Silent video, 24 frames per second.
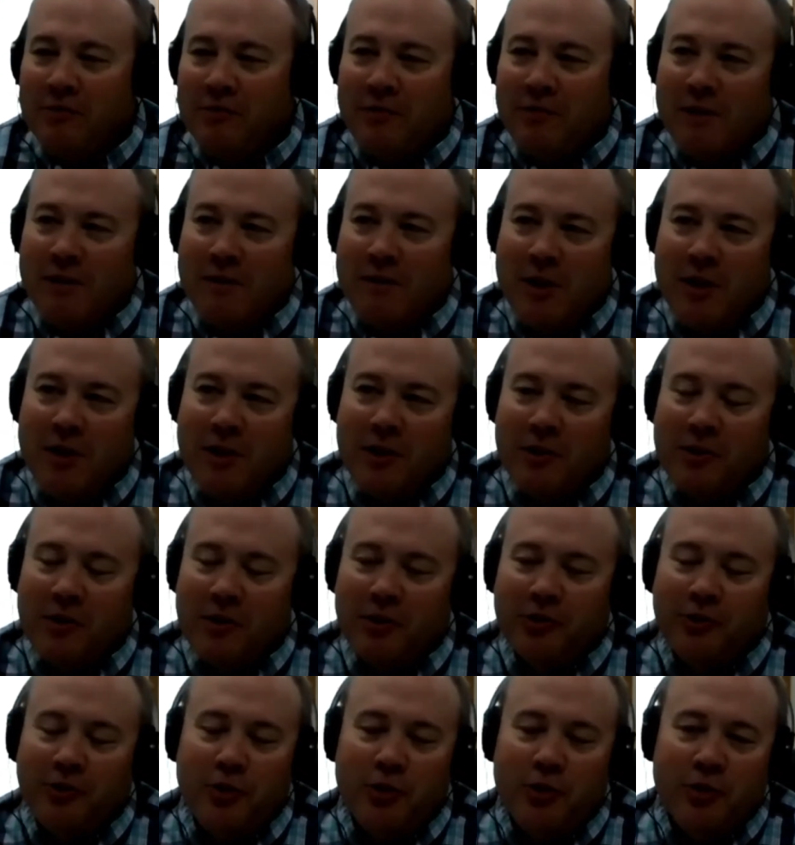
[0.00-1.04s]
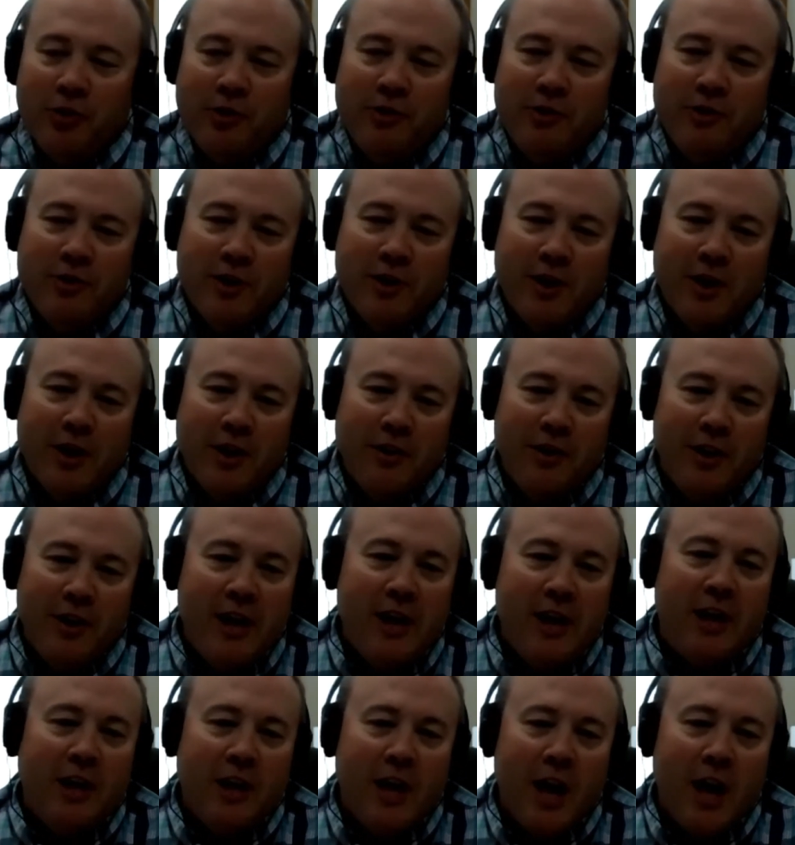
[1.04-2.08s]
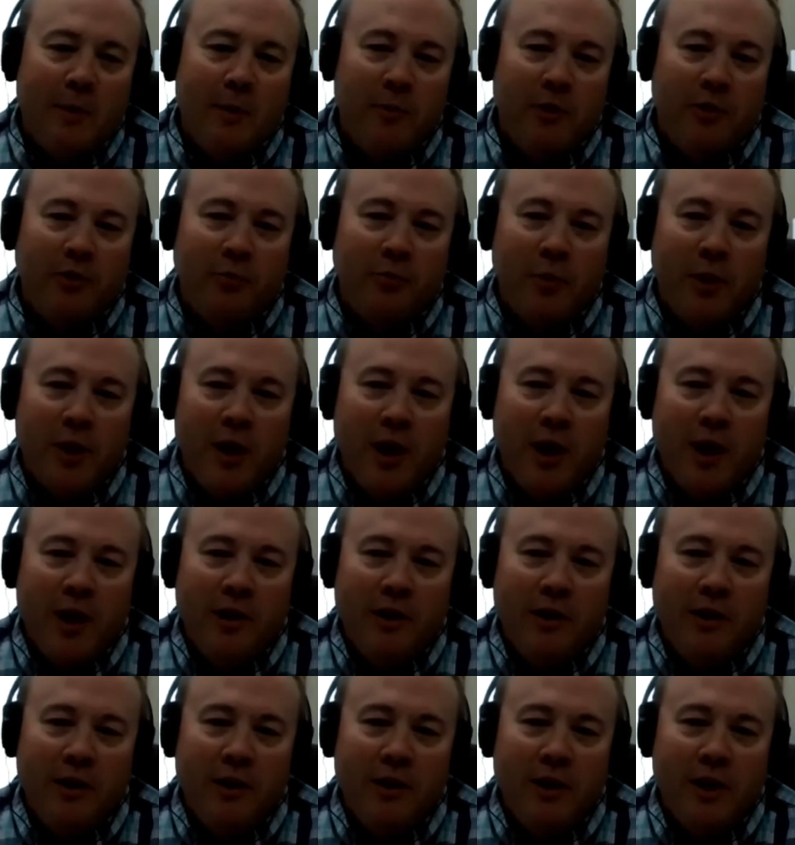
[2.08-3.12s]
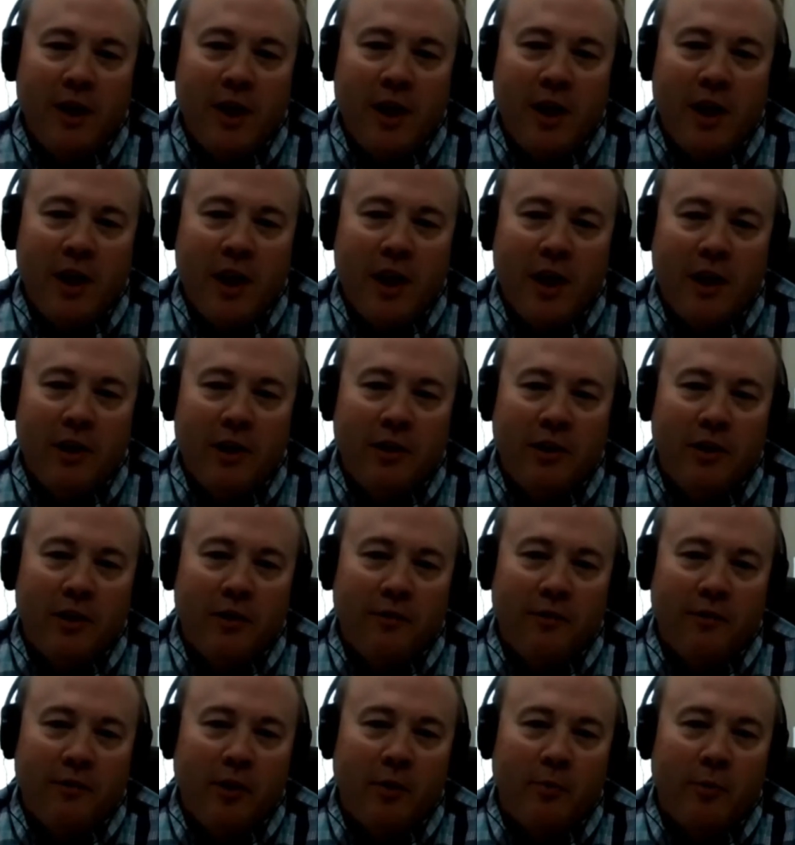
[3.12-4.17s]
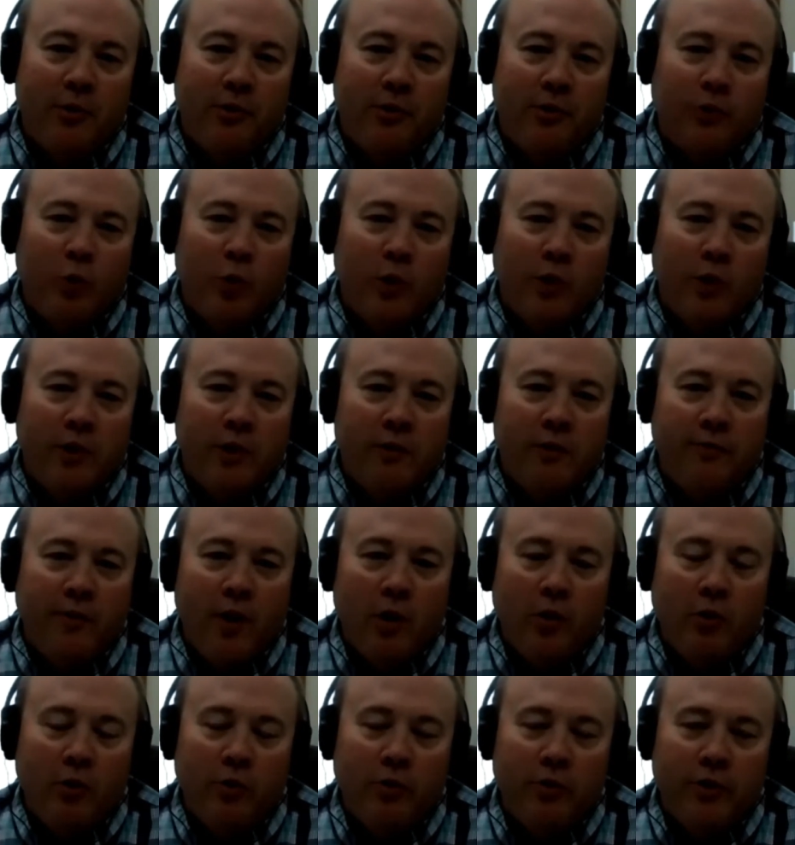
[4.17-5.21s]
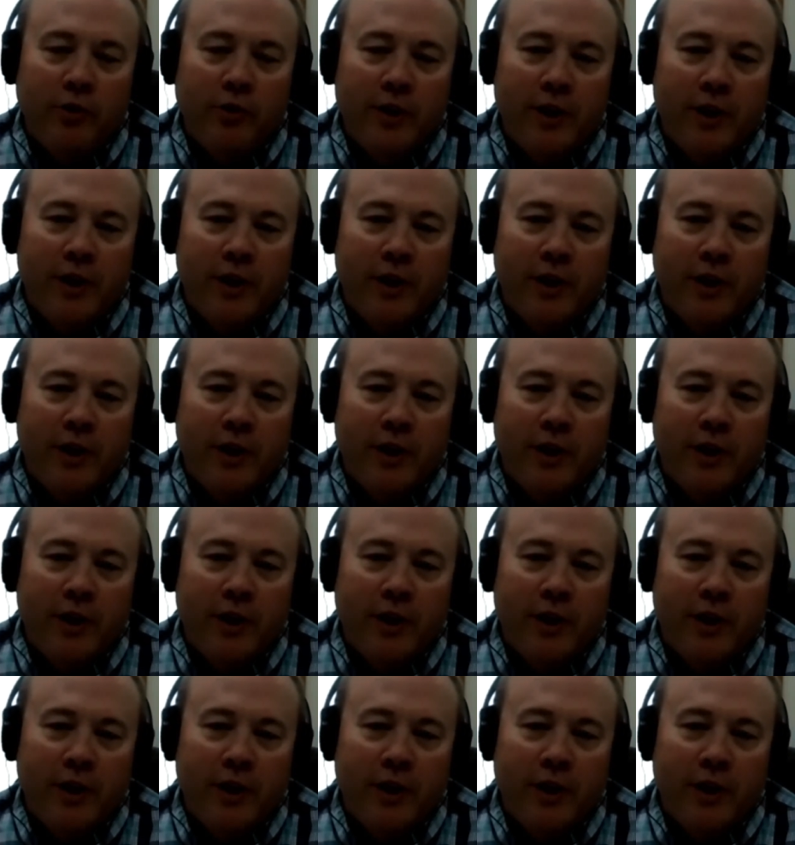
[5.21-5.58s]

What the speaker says: he understood the economics behind it, and then the farmers quickly followed